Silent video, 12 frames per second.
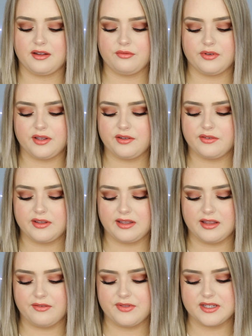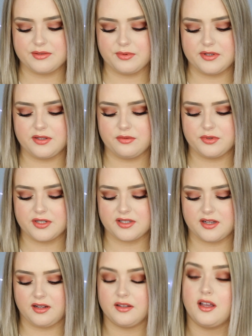I really love this one too, which is
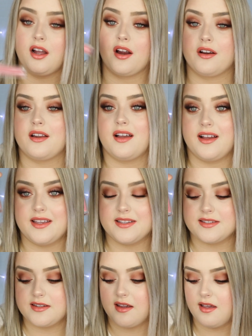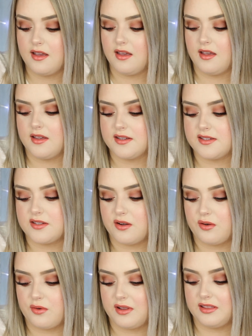called Heart Heist.
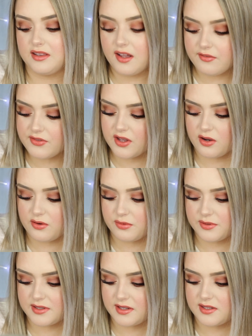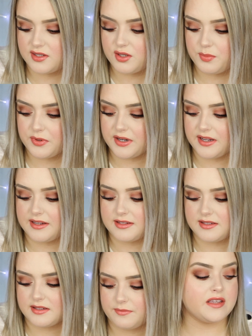So love those, super
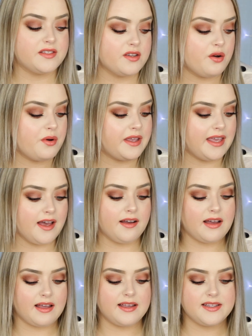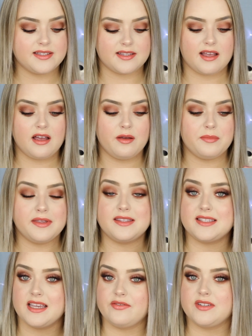nice. So yeah guys,
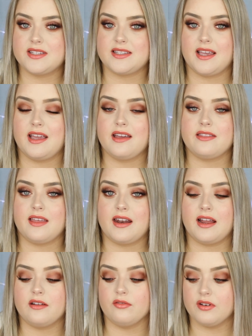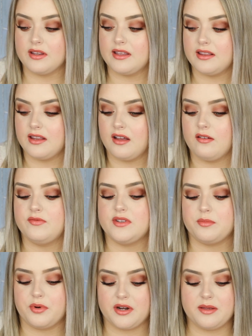it's safe to say that I really loved
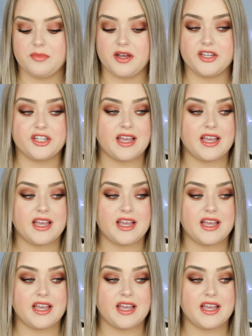pretty much